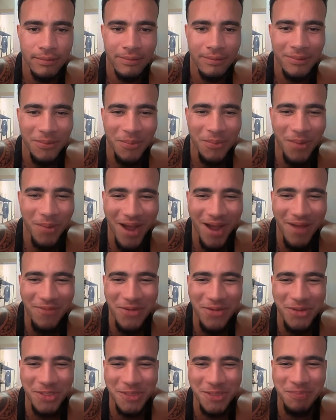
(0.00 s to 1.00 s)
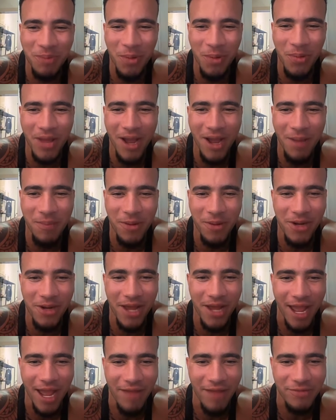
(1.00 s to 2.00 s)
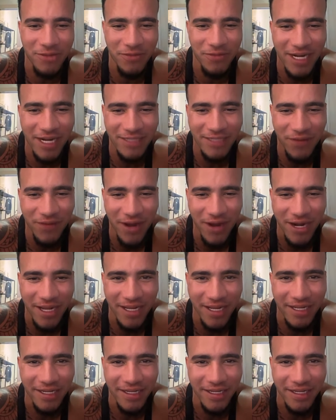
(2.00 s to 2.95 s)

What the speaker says: Why have you just brought that up on live? Do you think that's funny?